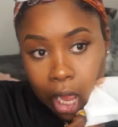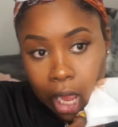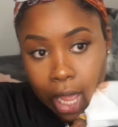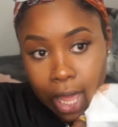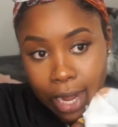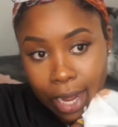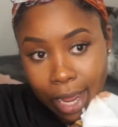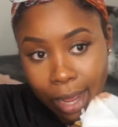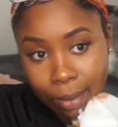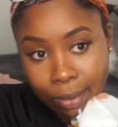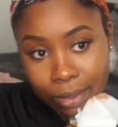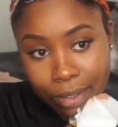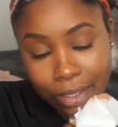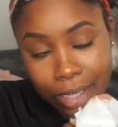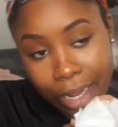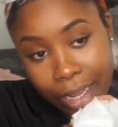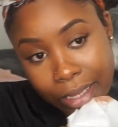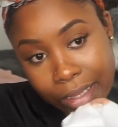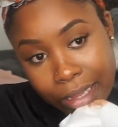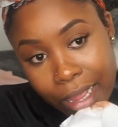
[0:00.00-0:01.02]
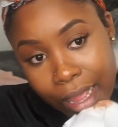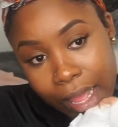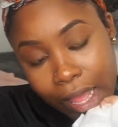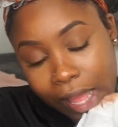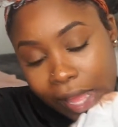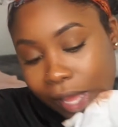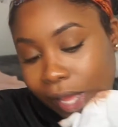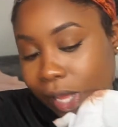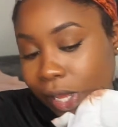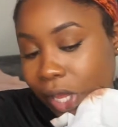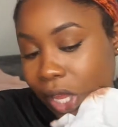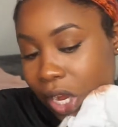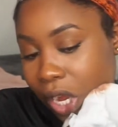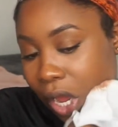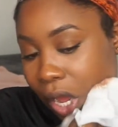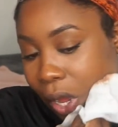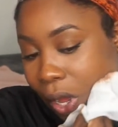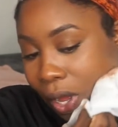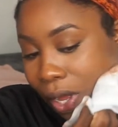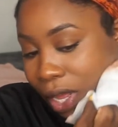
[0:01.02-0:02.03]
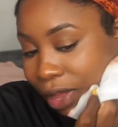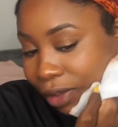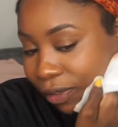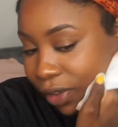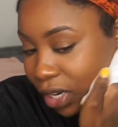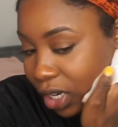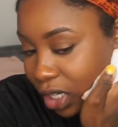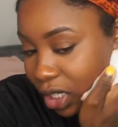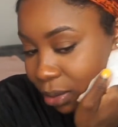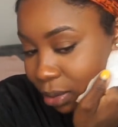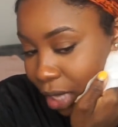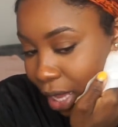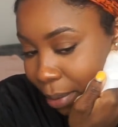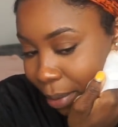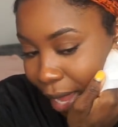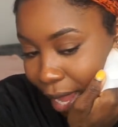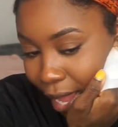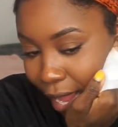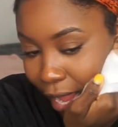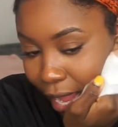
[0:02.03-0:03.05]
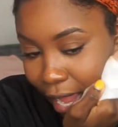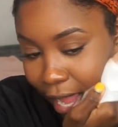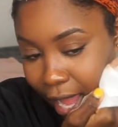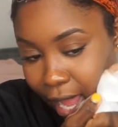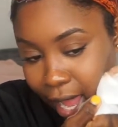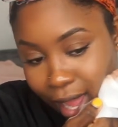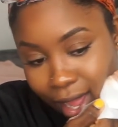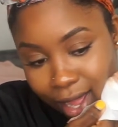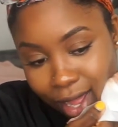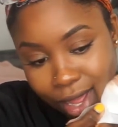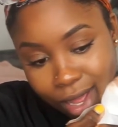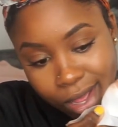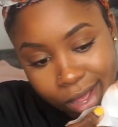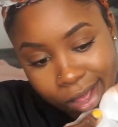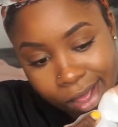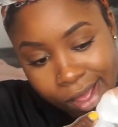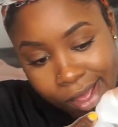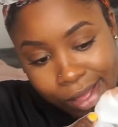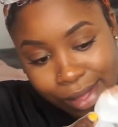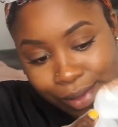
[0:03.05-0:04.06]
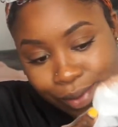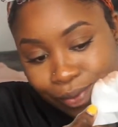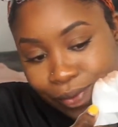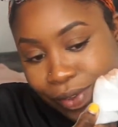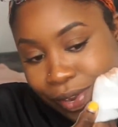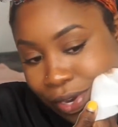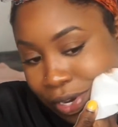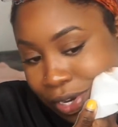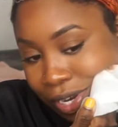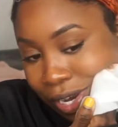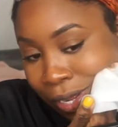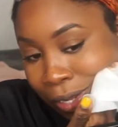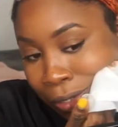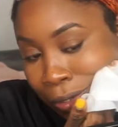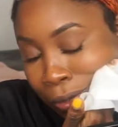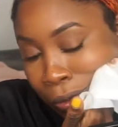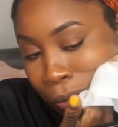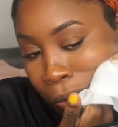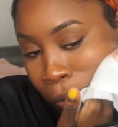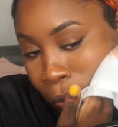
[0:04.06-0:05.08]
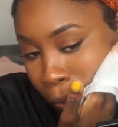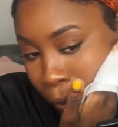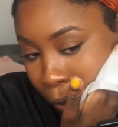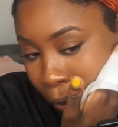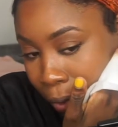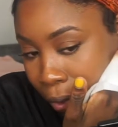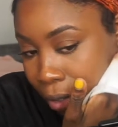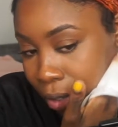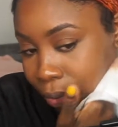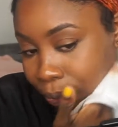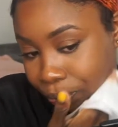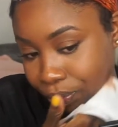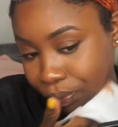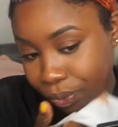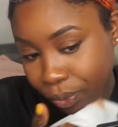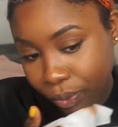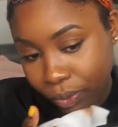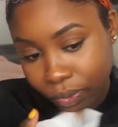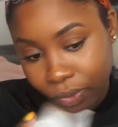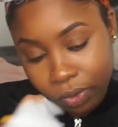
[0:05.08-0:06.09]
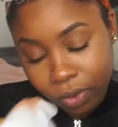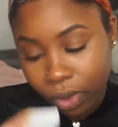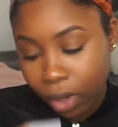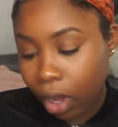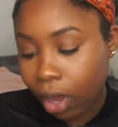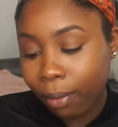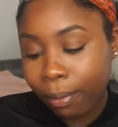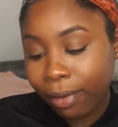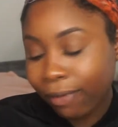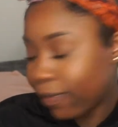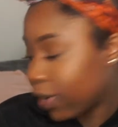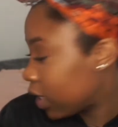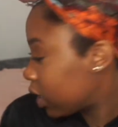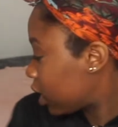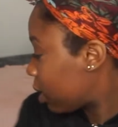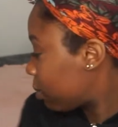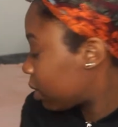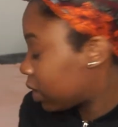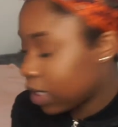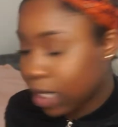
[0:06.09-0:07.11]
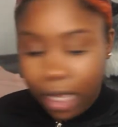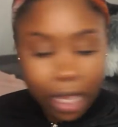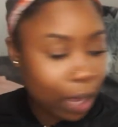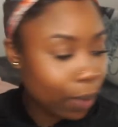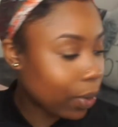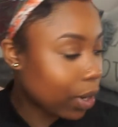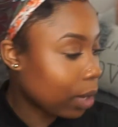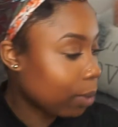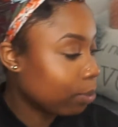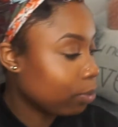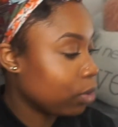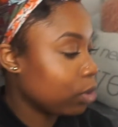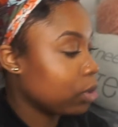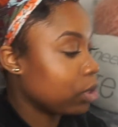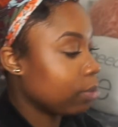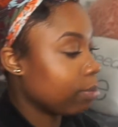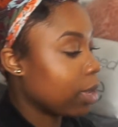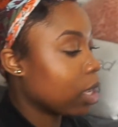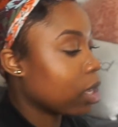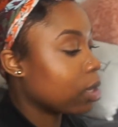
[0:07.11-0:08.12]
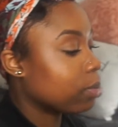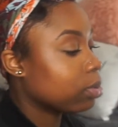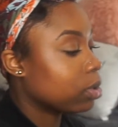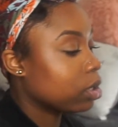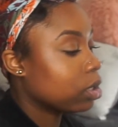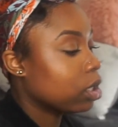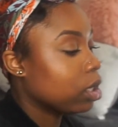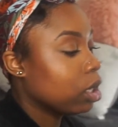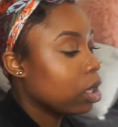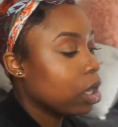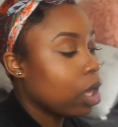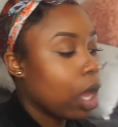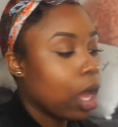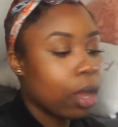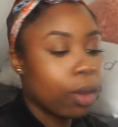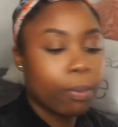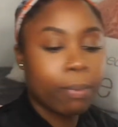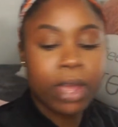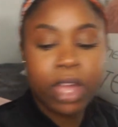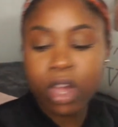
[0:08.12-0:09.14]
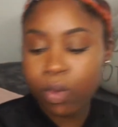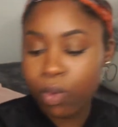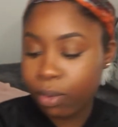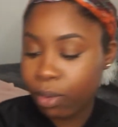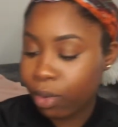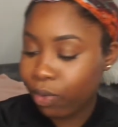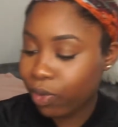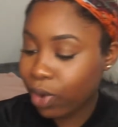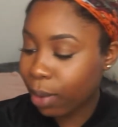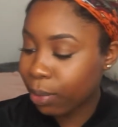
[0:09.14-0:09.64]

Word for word: And I was like, yeah, you know, finished, get my AA, finish out school. Oh, but first let me tell y'all what I'm using makeup makeup remover.